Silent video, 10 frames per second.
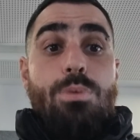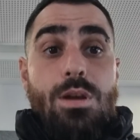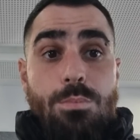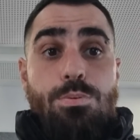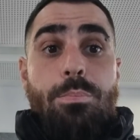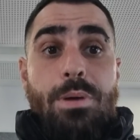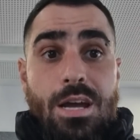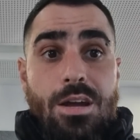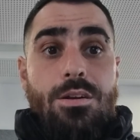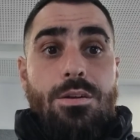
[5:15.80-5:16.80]
be
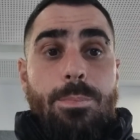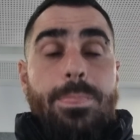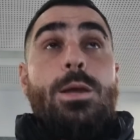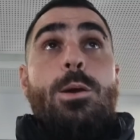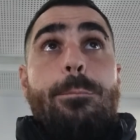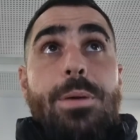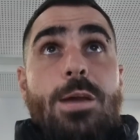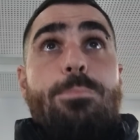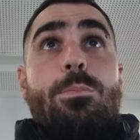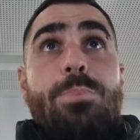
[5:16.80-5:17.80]
prepared.
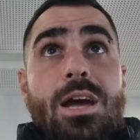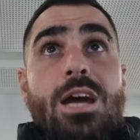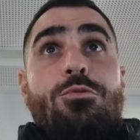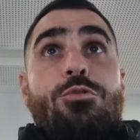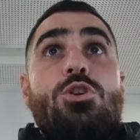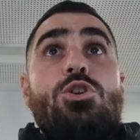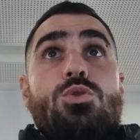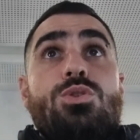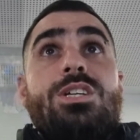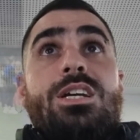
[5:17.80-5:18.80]
Be prepared for
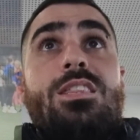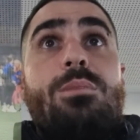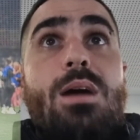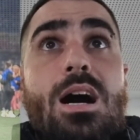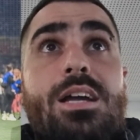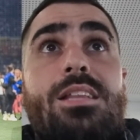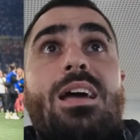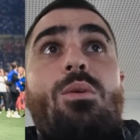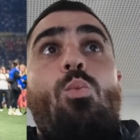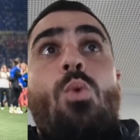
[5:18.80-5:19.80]
news to hit the
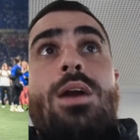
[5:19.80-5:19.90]
market that